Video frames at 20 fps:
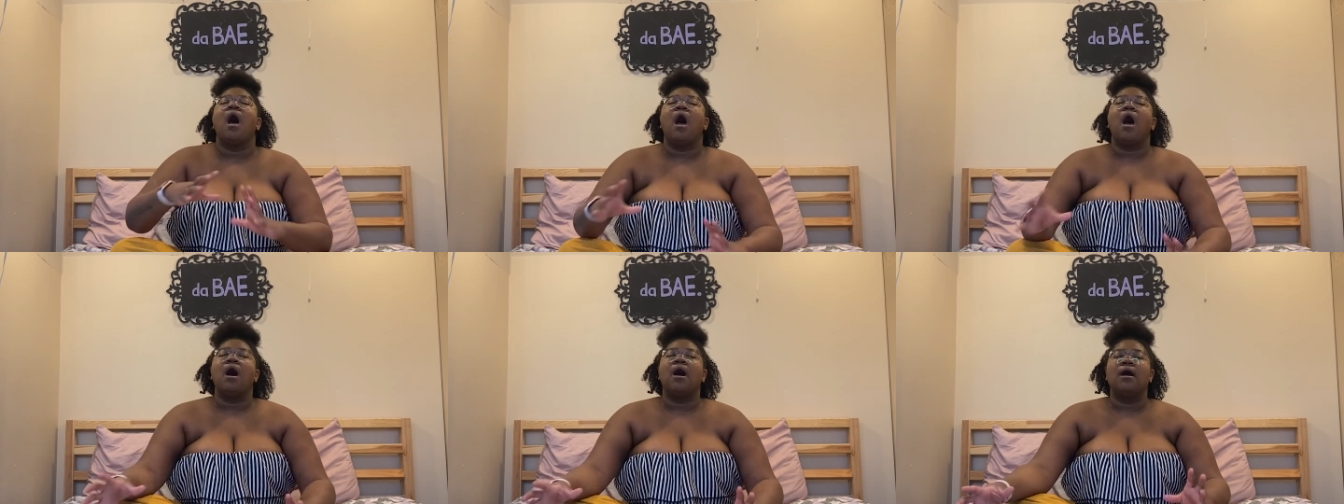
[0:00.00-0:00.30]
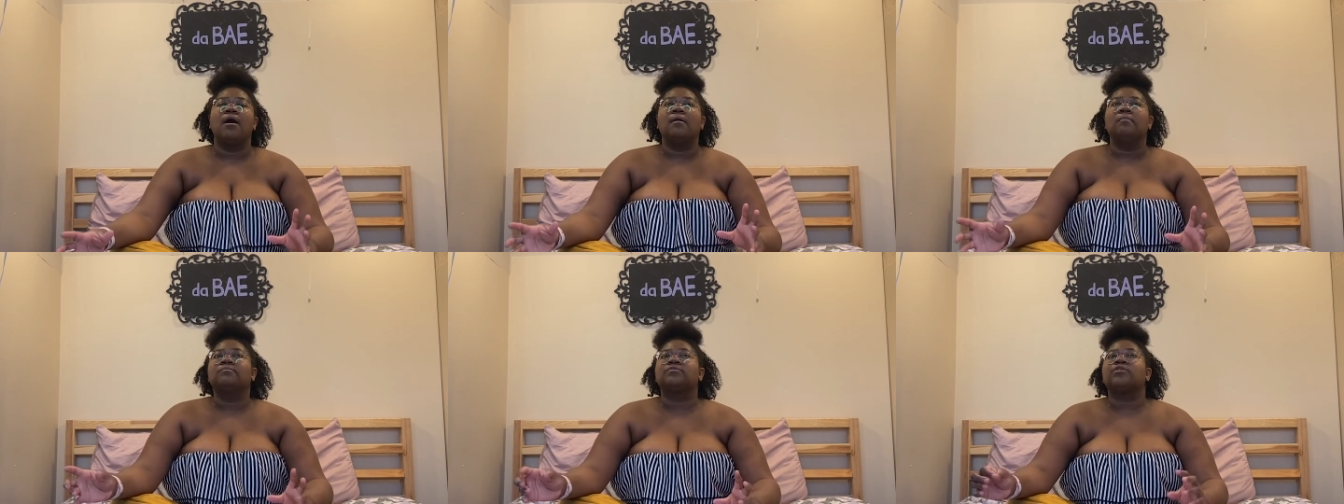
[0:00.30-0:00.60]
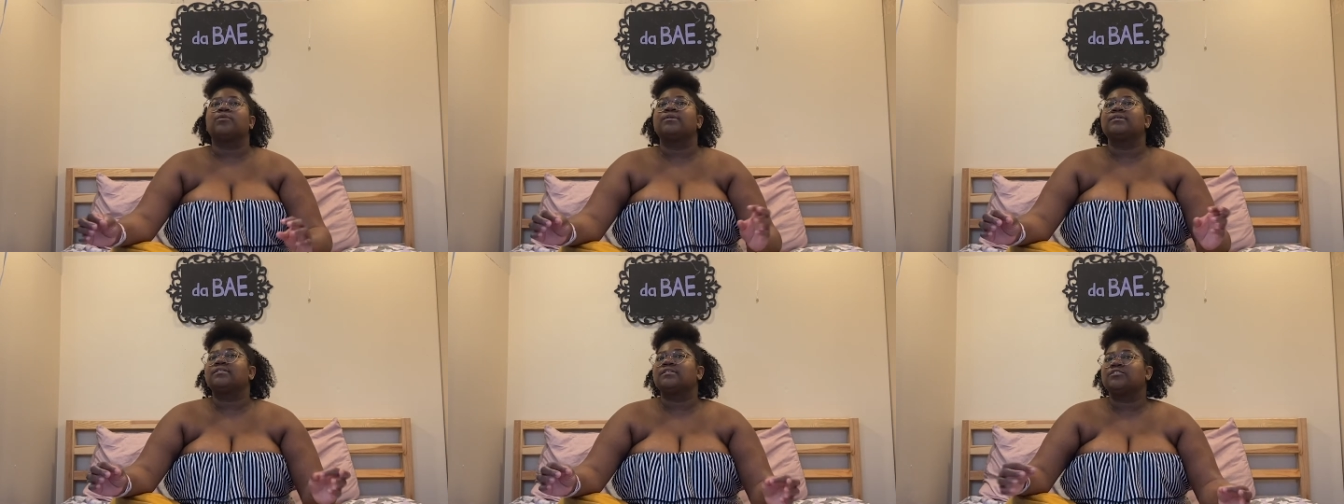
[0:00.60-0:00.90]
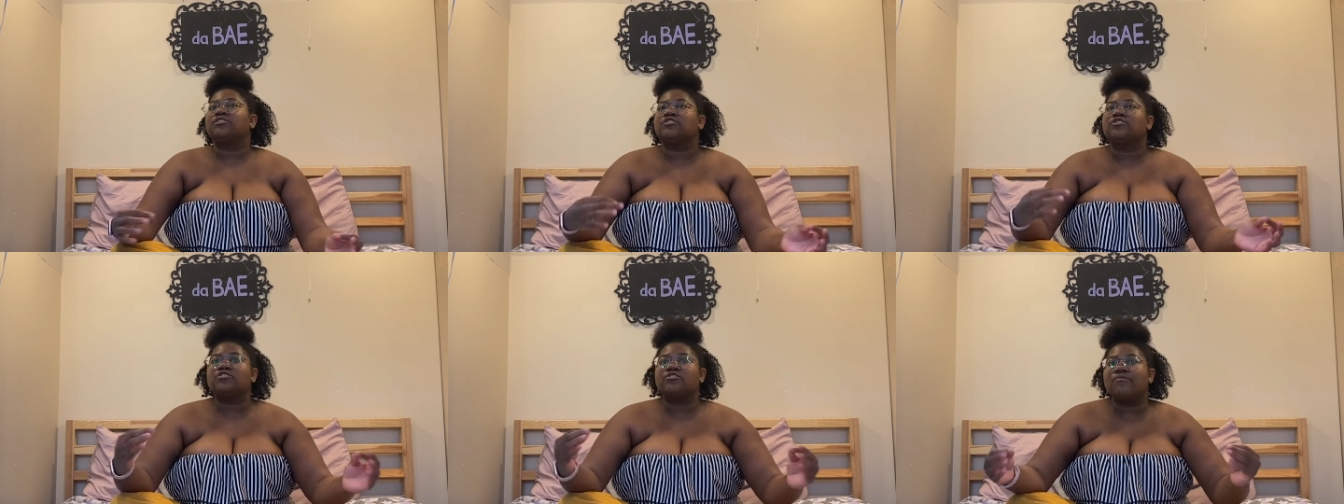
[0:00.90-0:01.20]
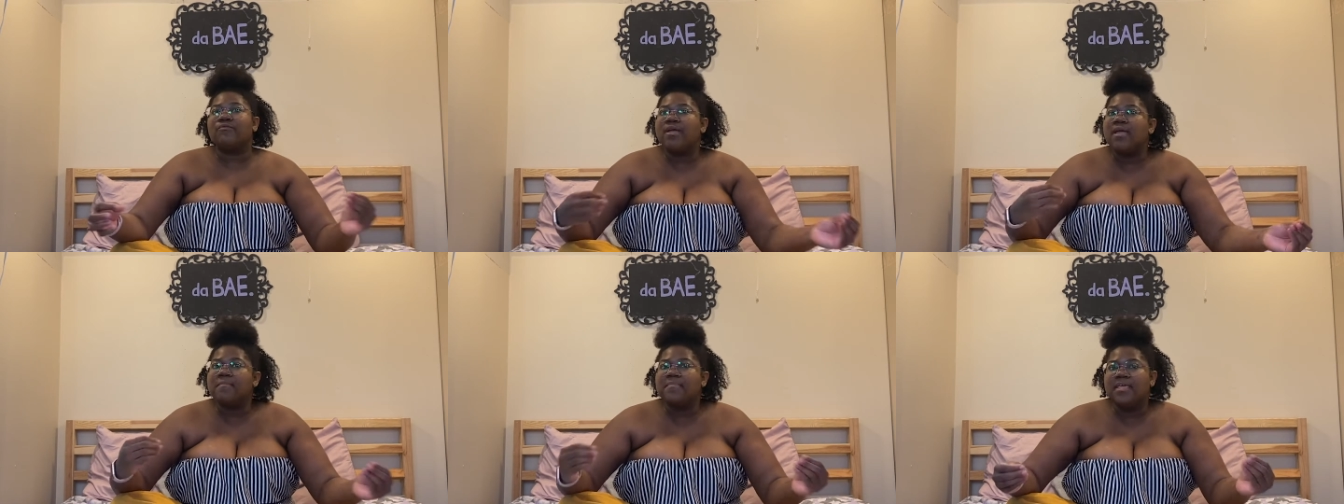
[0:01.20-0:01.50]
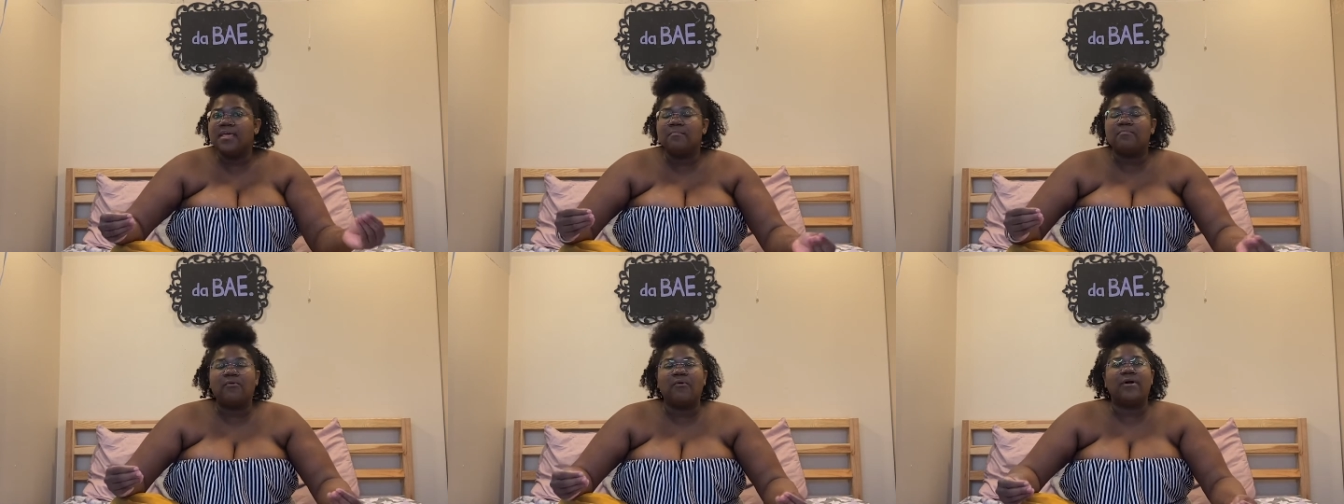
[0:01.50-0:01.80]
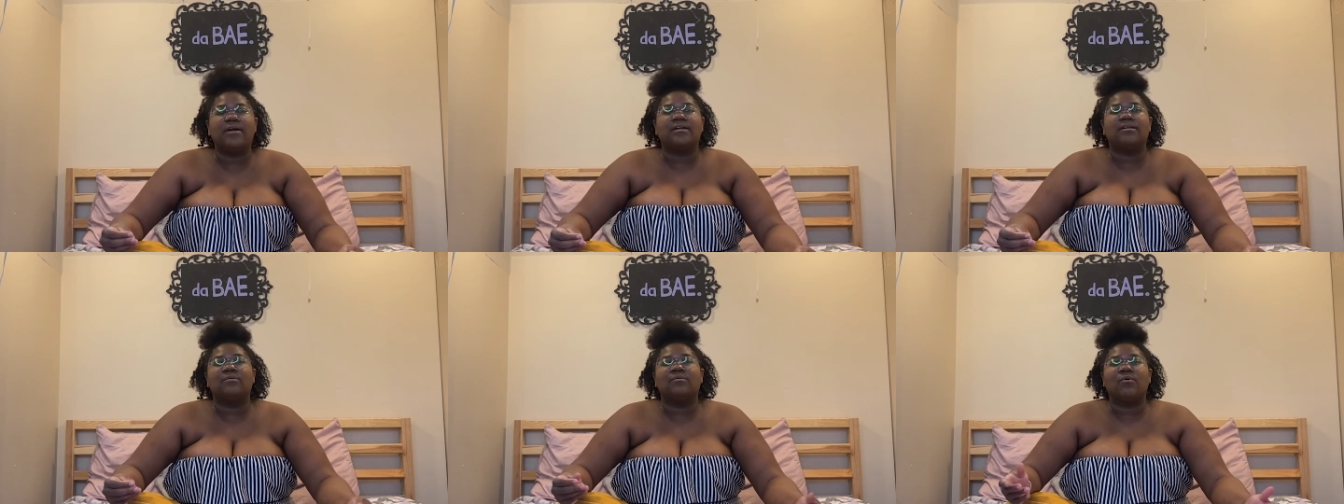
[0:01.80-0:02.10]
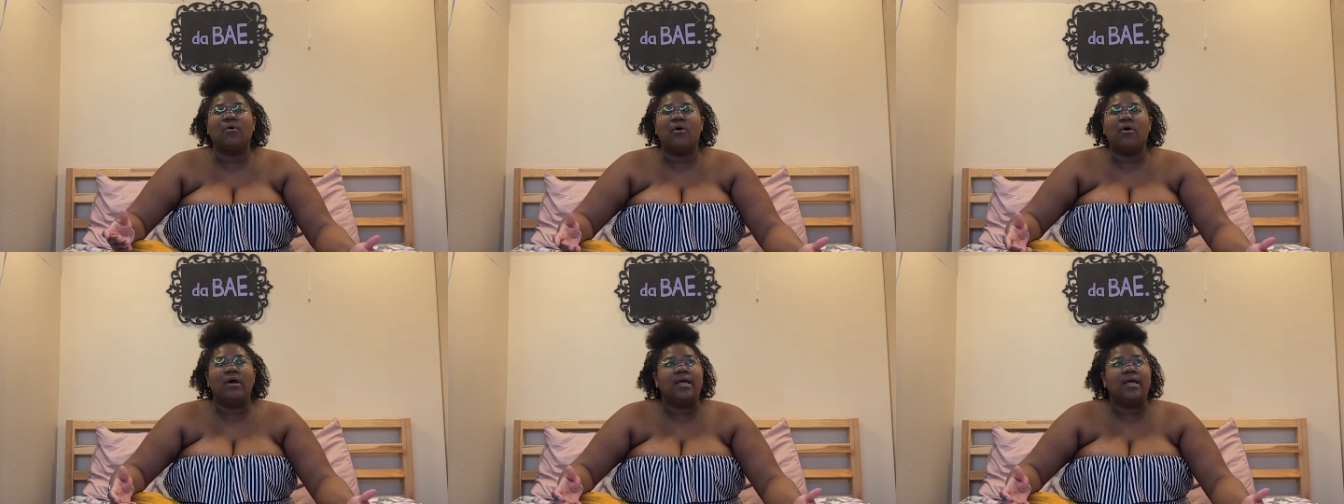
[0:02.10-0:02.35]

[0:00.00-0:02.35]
Um, so it's extremely important